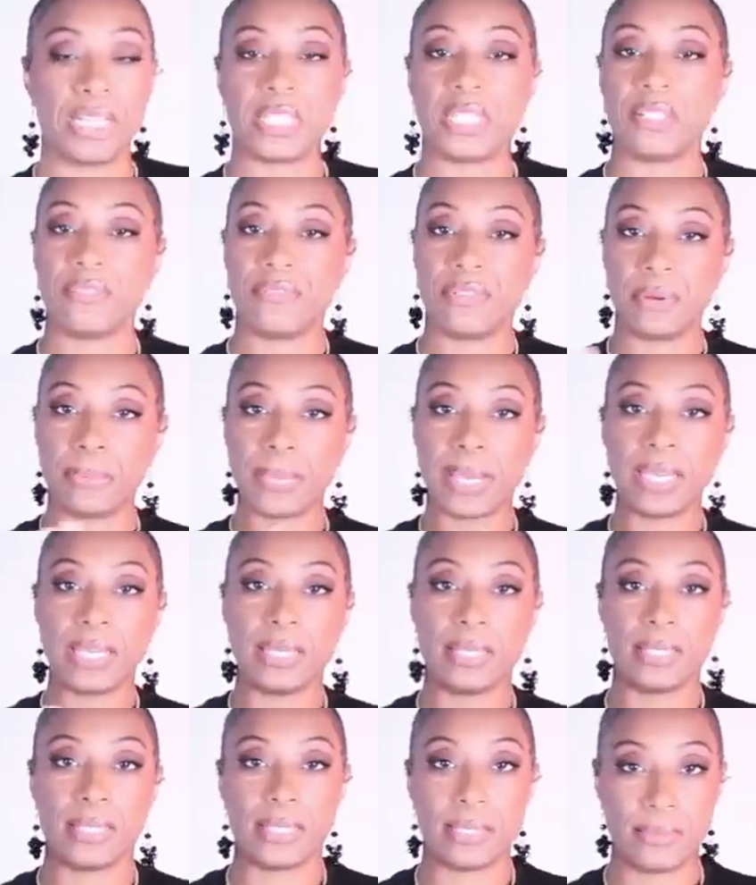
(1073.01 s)
That's it for the
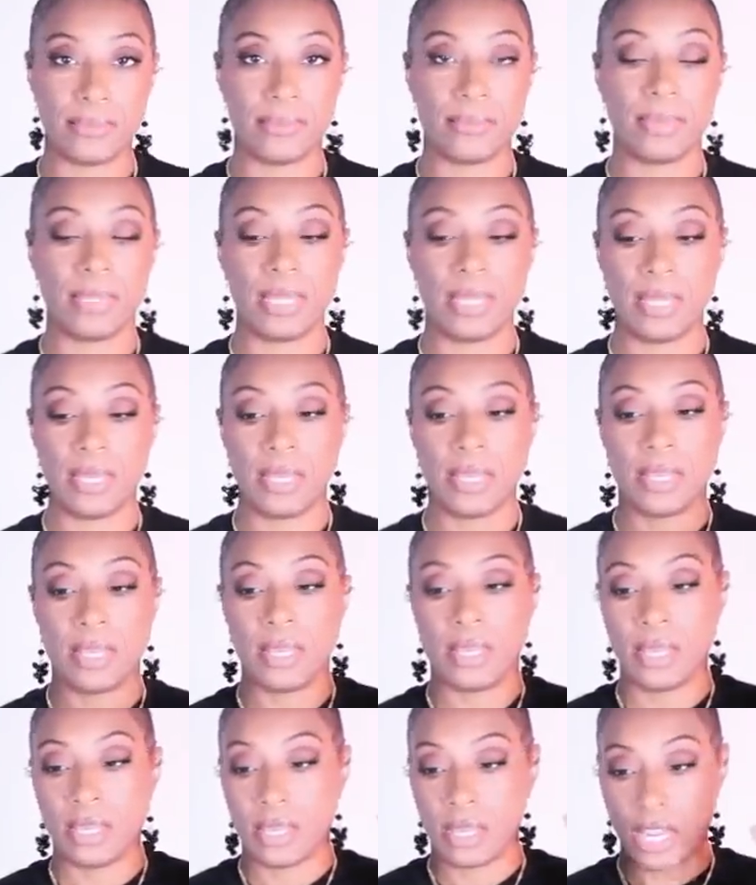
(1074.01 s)
pants.
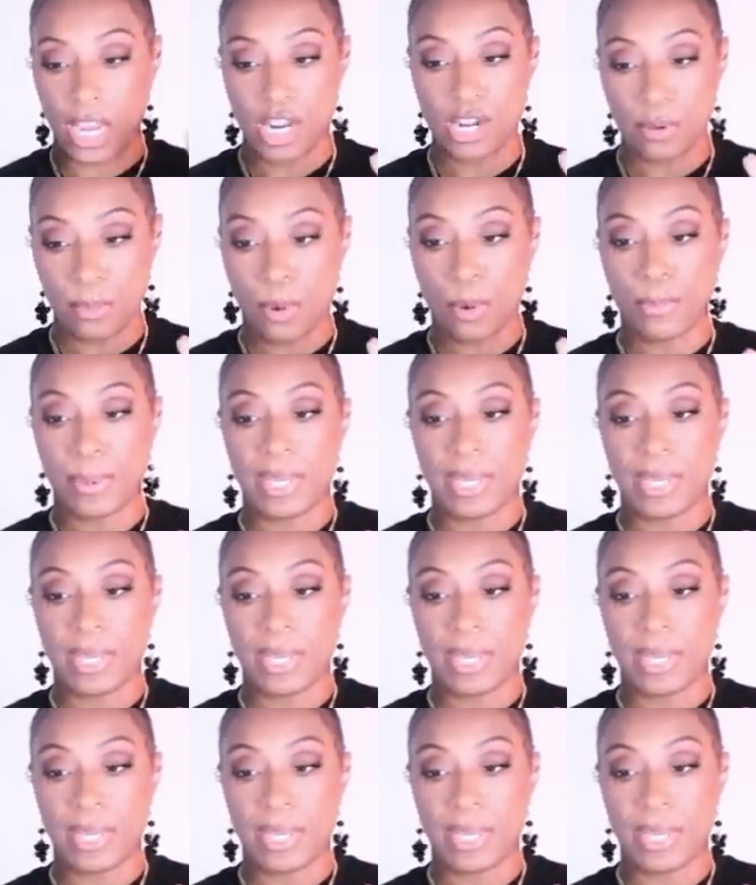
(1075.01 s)
Ain't no more